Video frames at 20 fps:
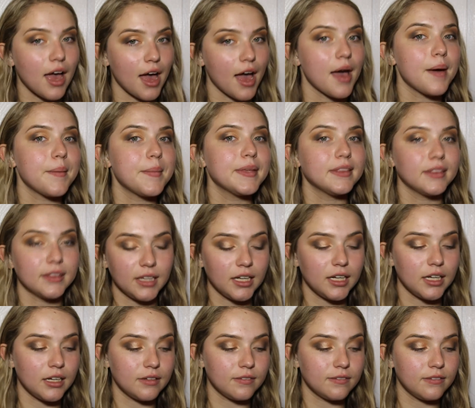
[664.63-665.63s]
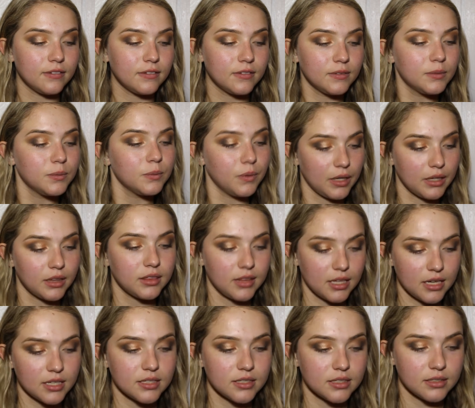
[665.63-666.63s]
I'm in love with
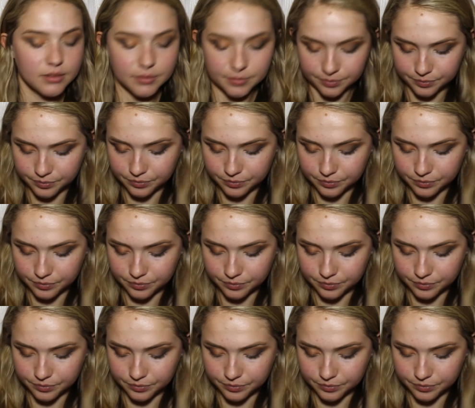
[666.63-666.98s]
this.